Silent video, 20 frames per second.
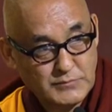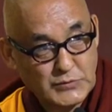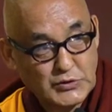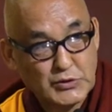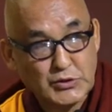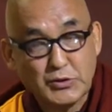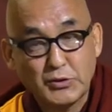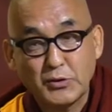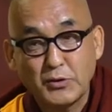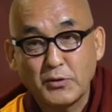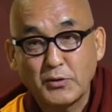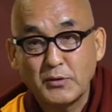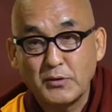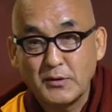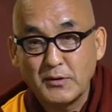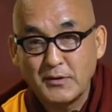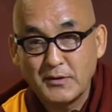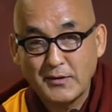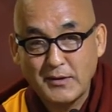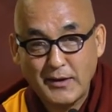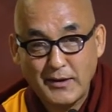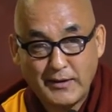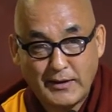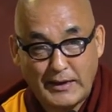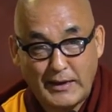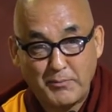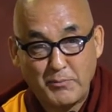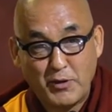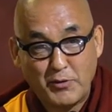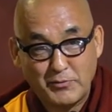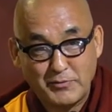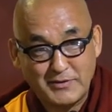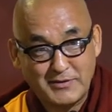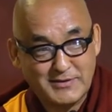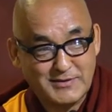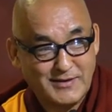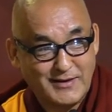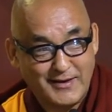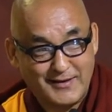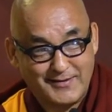So I came out
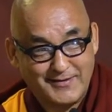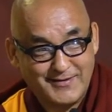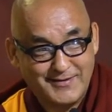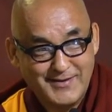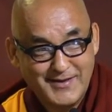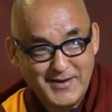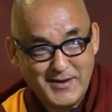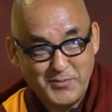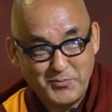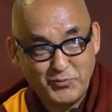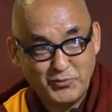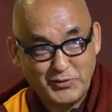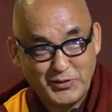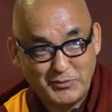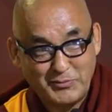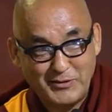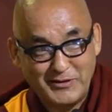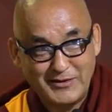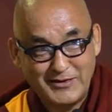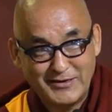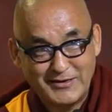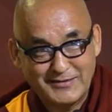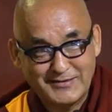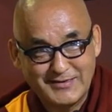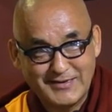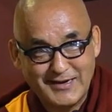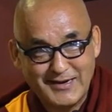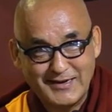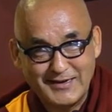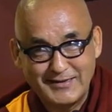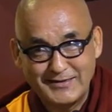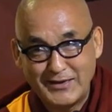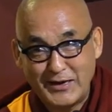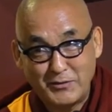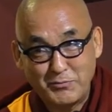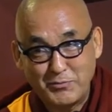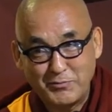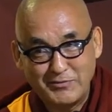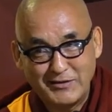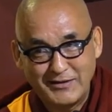this like, Buddha will not die,
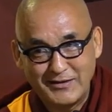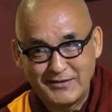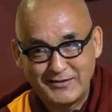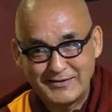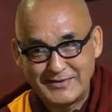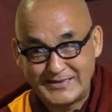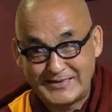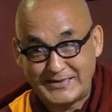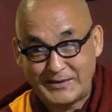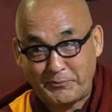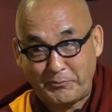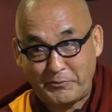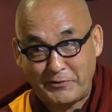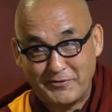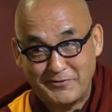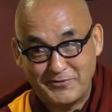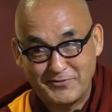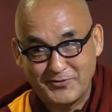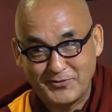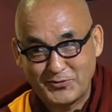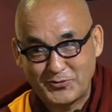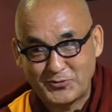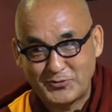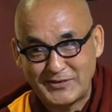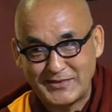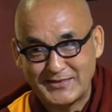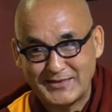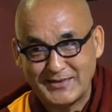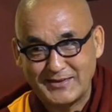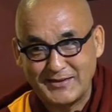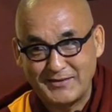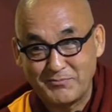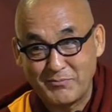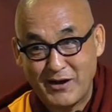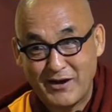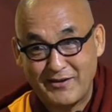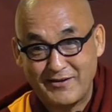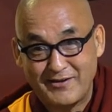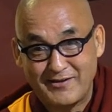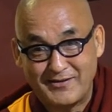Dharma will not disappear, you know, quotation,
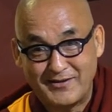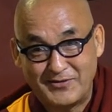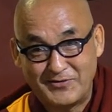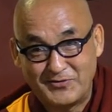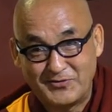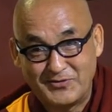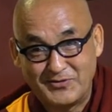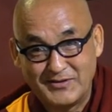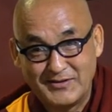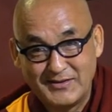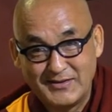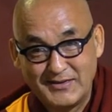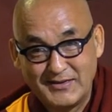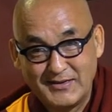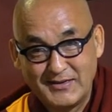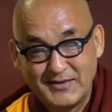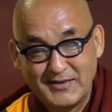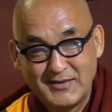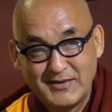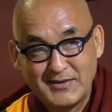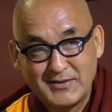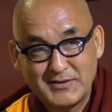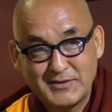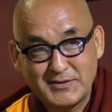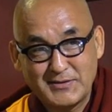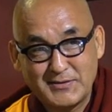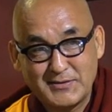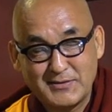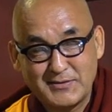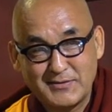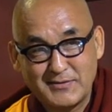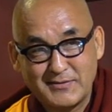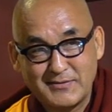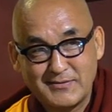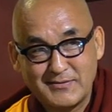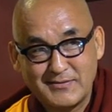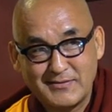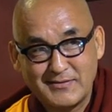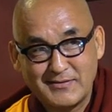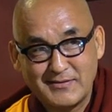Mahayana, you know. So,
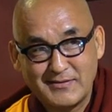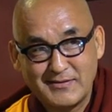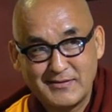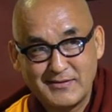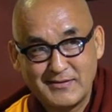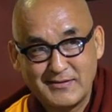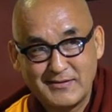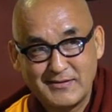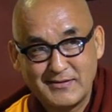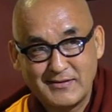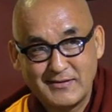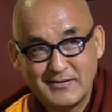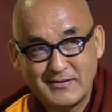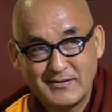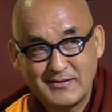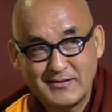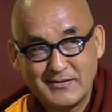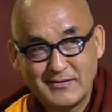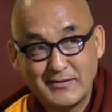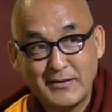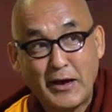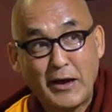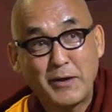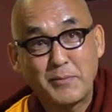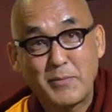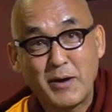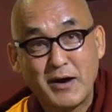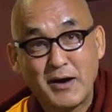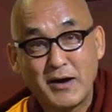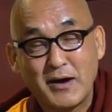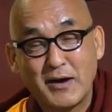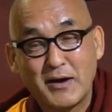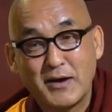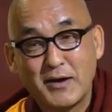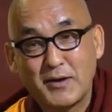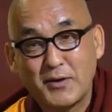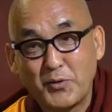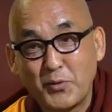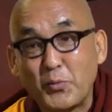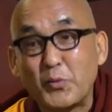Dharma,
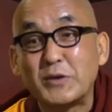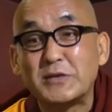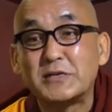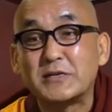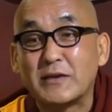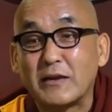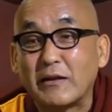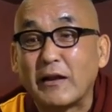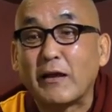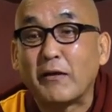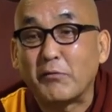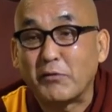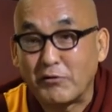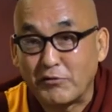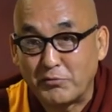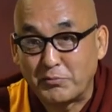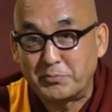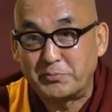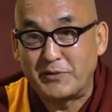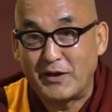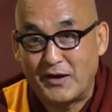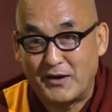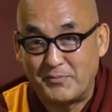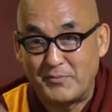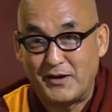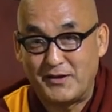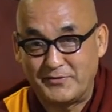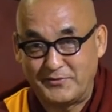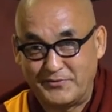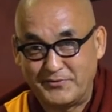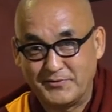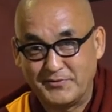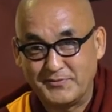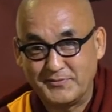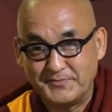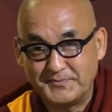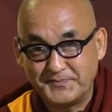which level of Dharma, you know.